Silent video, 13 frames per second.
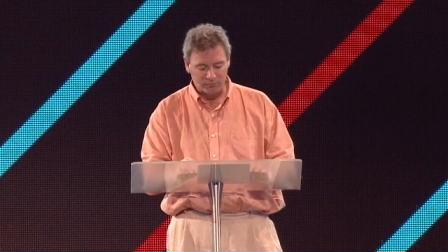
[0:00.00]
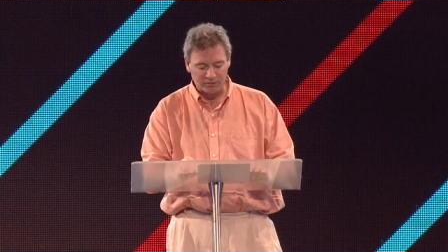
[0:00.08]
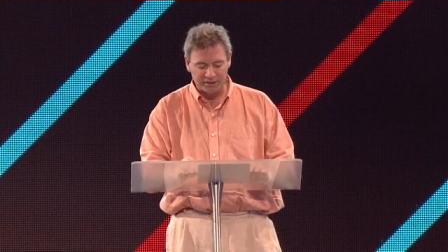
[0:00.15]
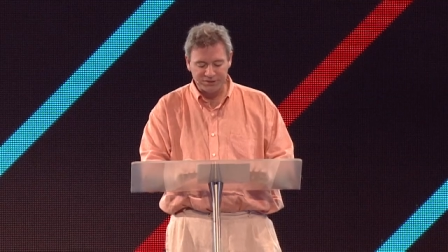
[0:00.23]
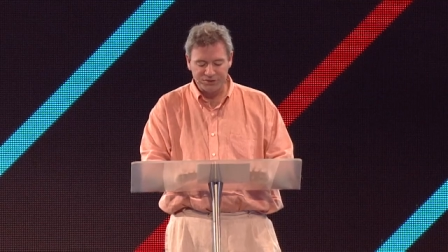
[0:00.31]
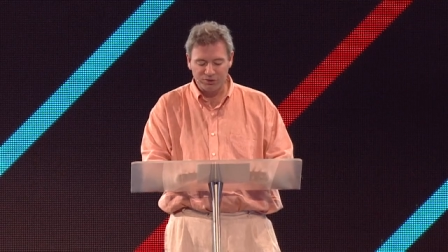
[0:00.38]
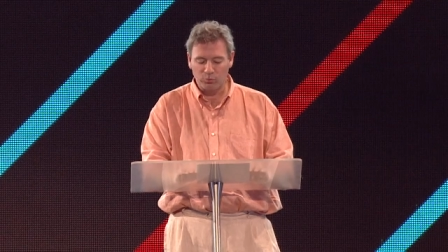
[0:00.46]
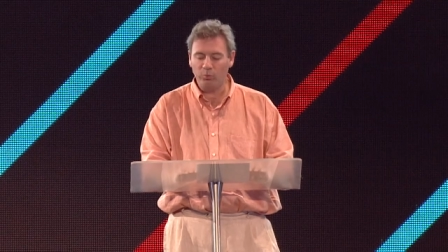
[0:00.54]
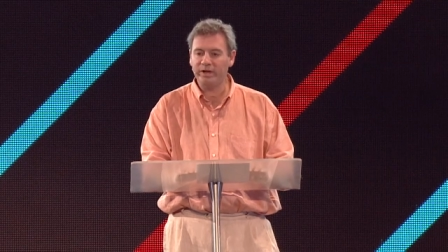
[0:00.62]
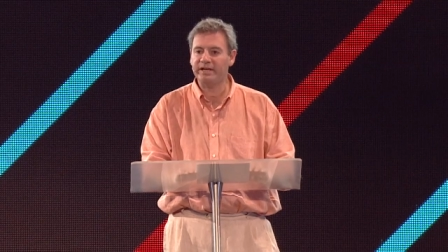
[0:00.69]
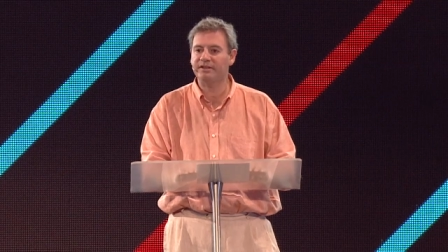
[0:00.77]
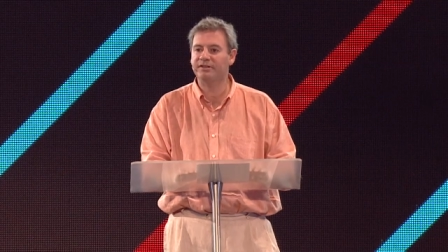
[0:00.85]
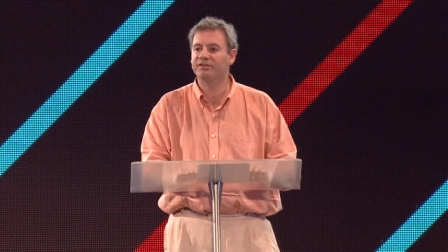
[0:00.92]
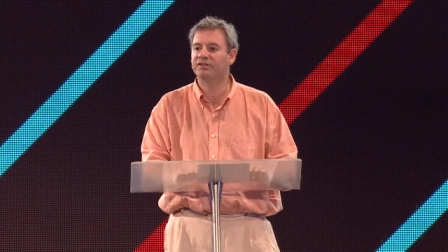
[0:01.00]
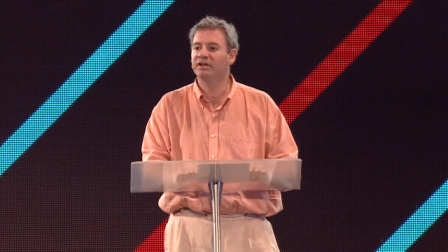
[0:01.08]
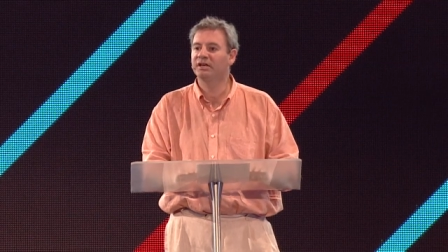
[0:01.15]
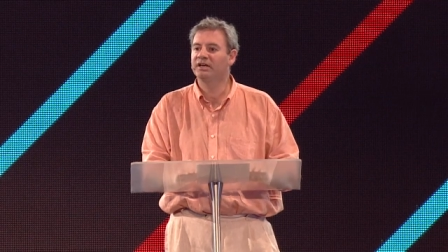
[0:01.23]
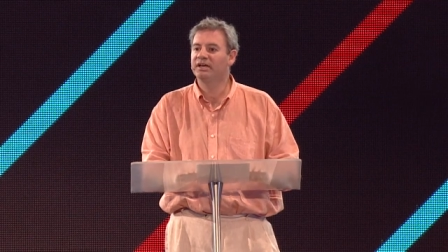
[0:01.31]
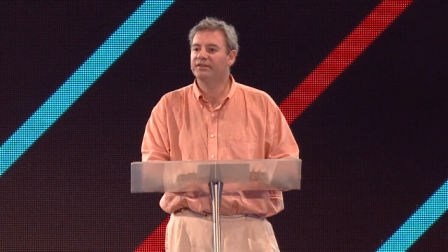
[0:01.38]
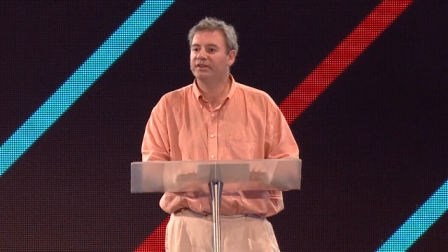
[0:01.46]
It's the with
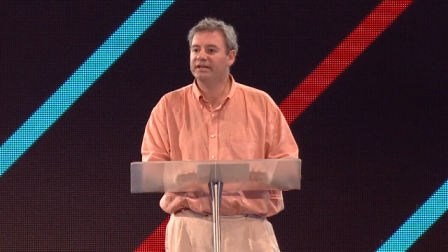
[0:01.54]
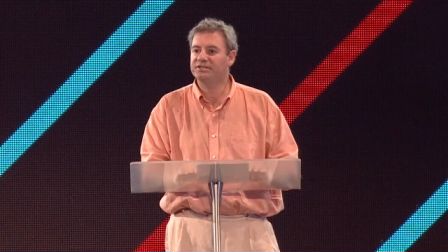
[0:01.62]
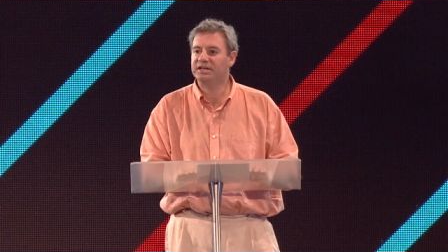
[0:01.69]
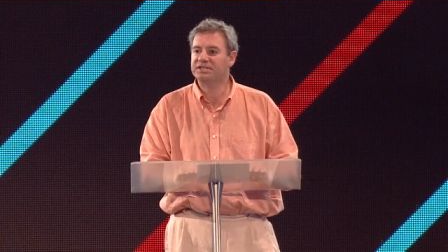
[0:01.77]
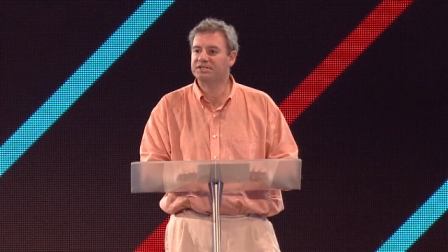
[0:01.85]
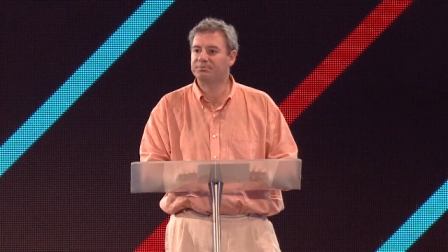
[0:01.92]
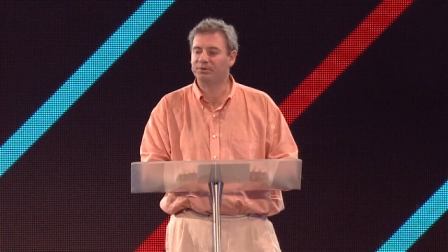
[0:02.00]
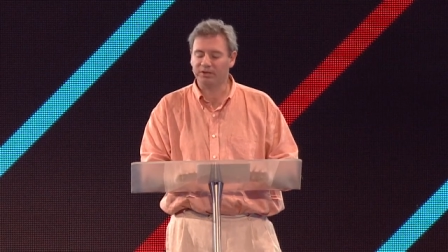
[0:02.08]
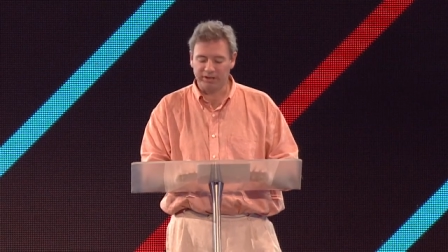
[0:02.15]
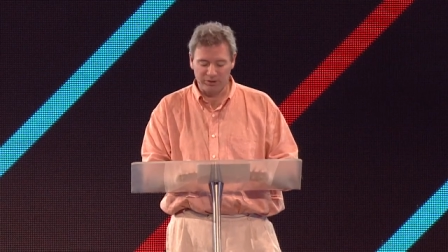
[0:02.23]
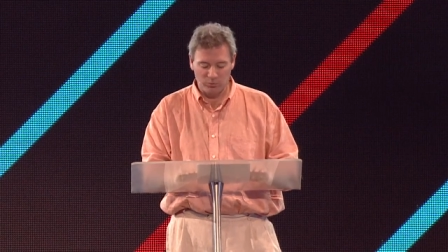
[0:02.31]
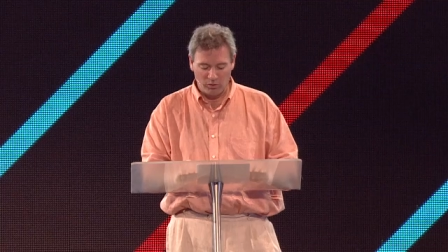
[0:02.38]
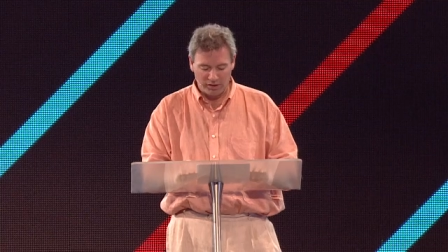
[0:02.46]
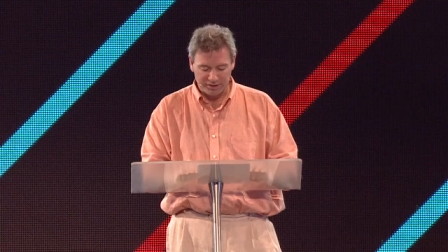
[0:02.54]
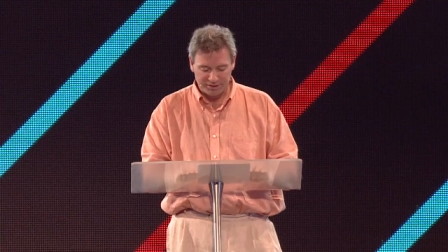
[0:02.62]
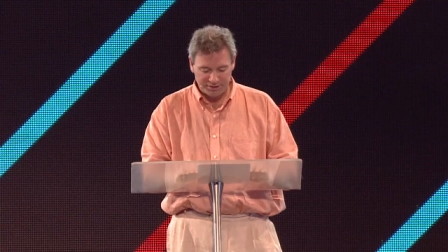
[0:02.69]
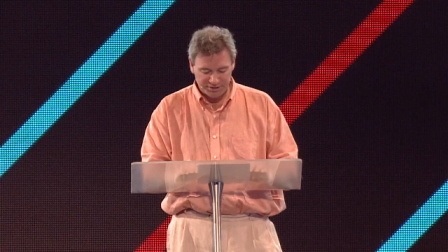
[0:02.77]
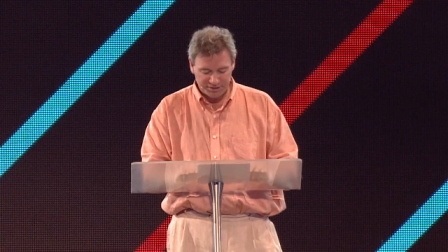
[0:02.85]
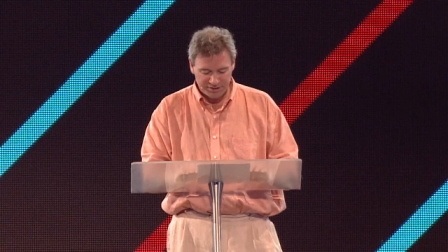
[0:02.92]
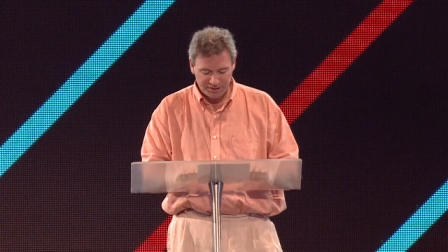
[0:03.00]
they desperately
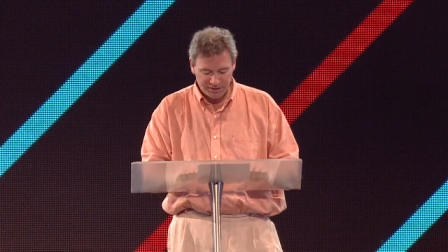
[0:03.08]
want.